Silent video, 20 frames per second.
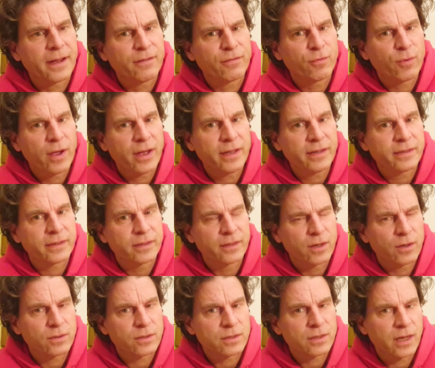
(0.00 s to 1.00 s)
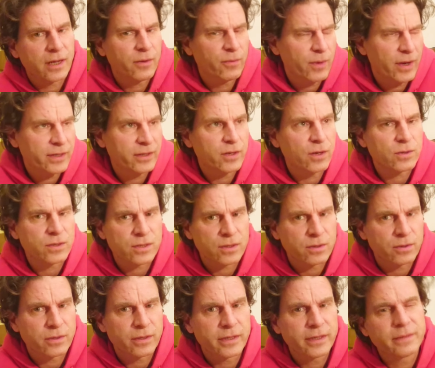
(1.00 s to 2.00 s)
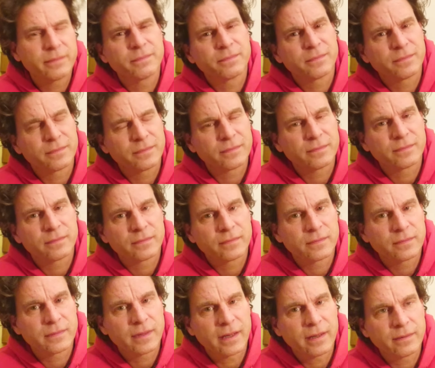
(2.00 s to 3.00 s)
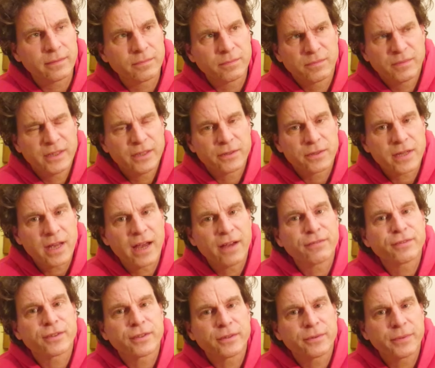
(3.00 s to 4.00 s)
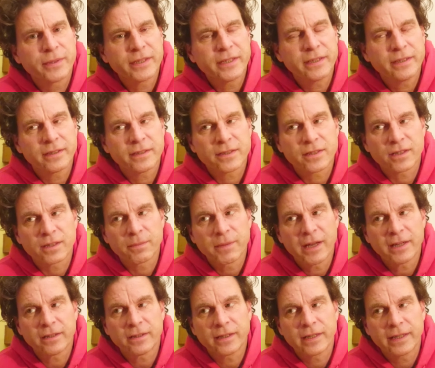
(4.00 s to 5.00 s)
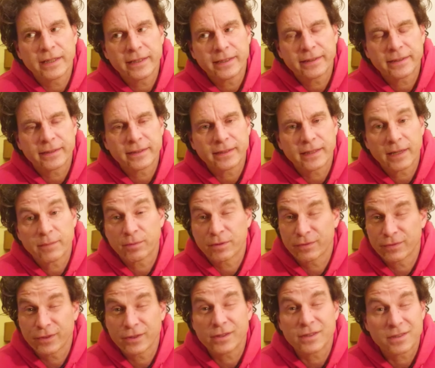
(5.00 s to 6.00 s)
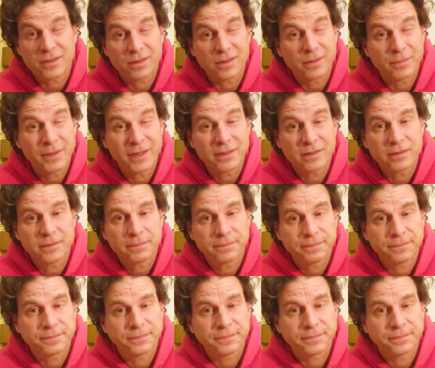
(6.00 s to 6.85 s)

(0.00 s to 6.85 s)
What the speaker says: read Ghost Story years after reading A Dark Matter, and I prefer A Dark Matter.